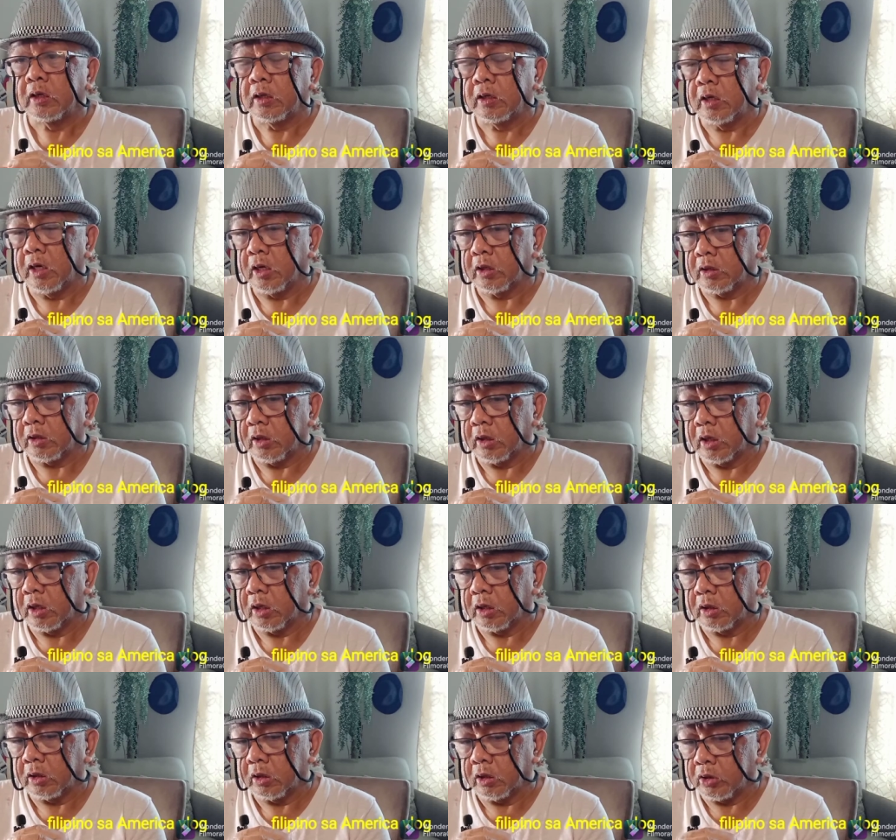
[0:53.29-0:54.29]
that
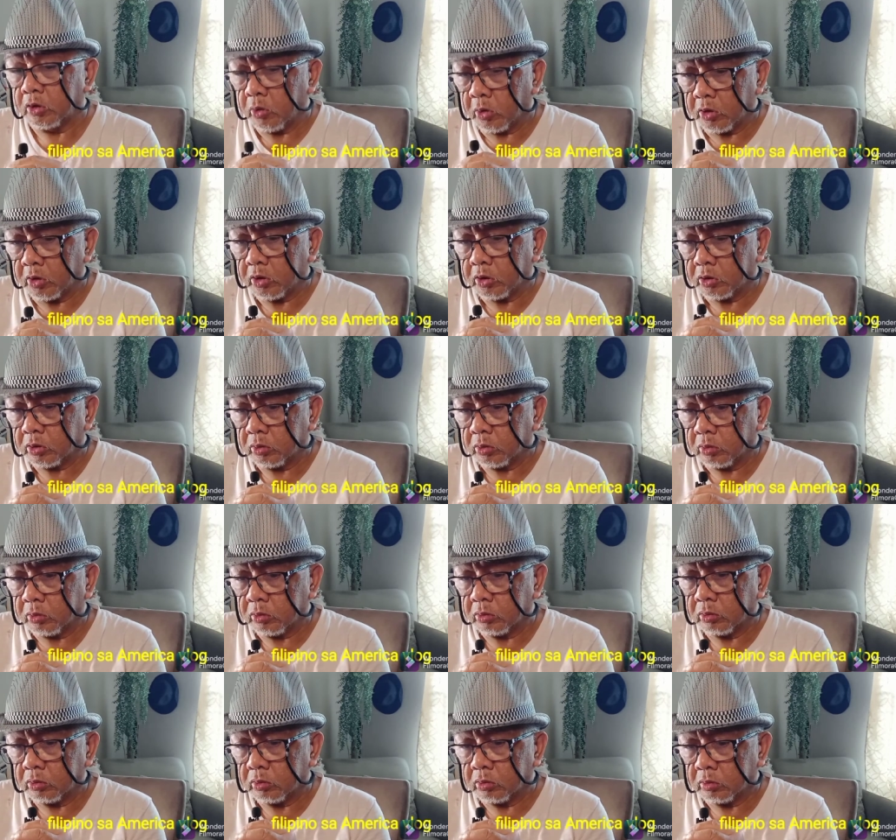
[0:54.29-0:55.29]
uh, in order
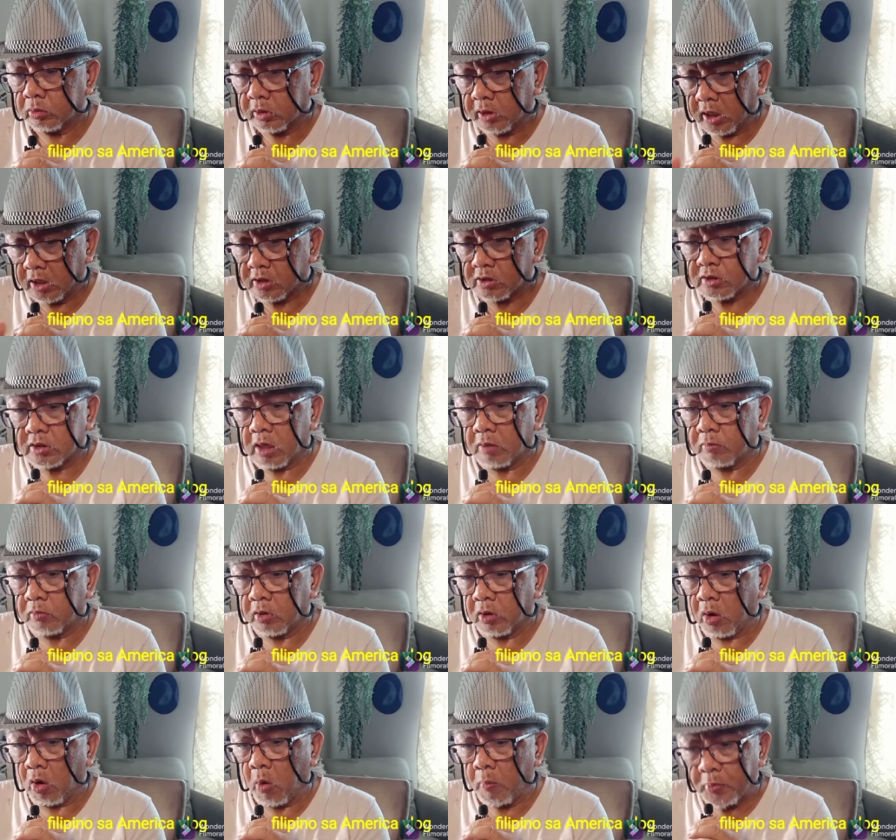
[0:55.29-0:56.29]
to get
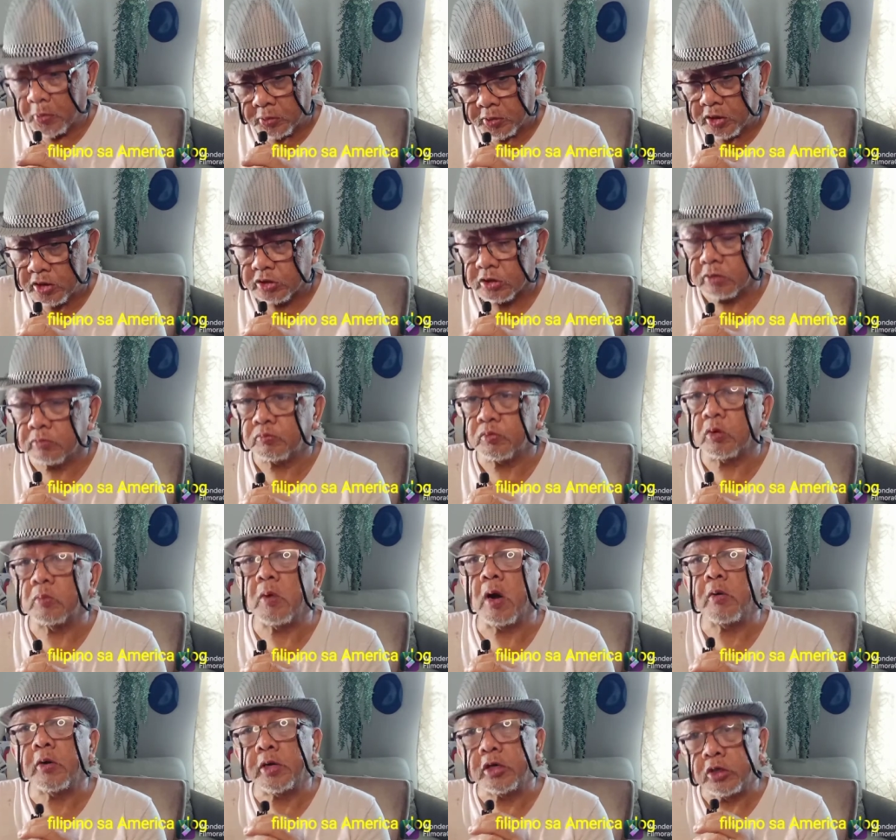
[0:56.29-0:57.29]
some cooperation
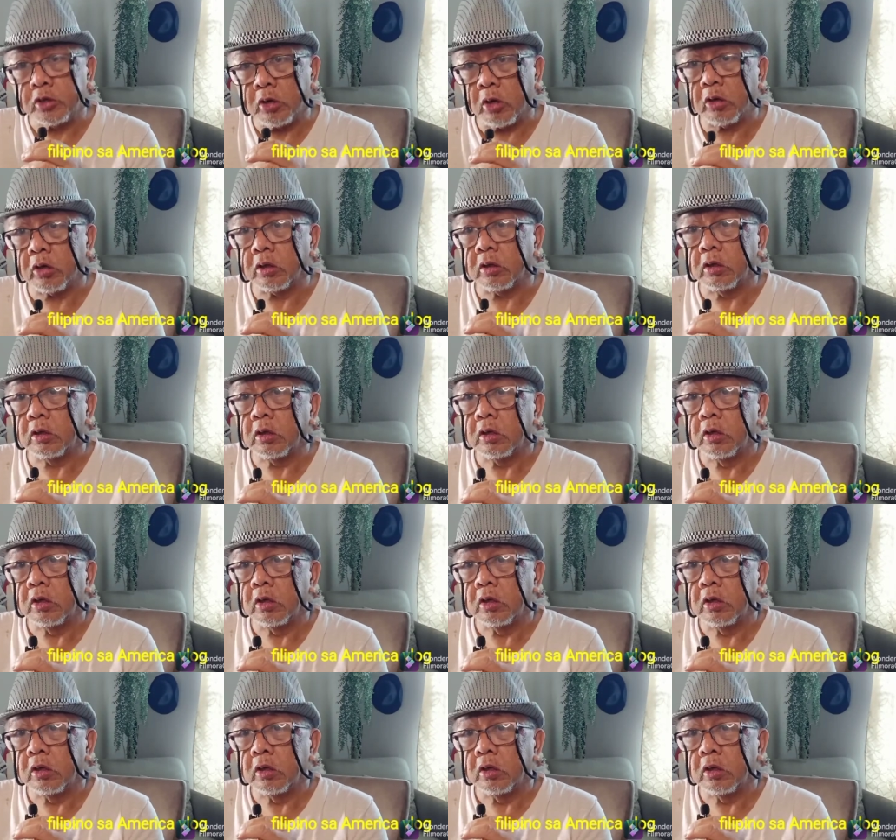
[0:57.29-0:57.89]
from our dog